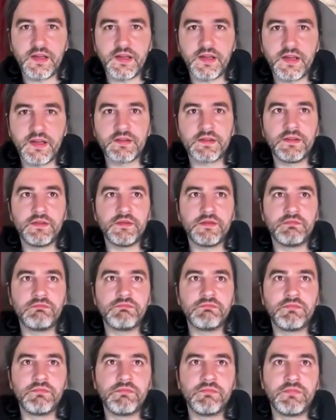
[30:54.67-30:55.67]
and
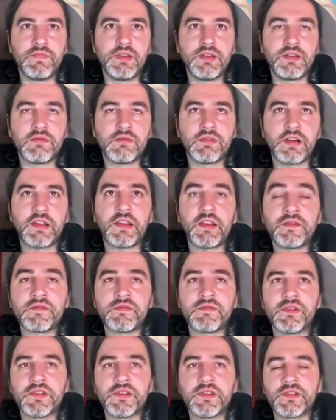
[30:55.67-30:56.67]
the correct
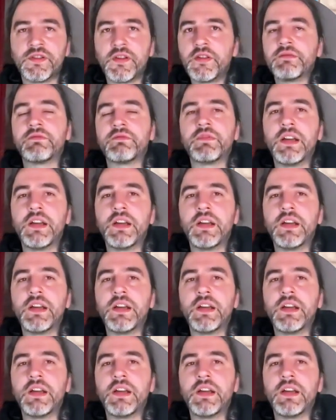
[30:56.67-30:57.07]
answer is not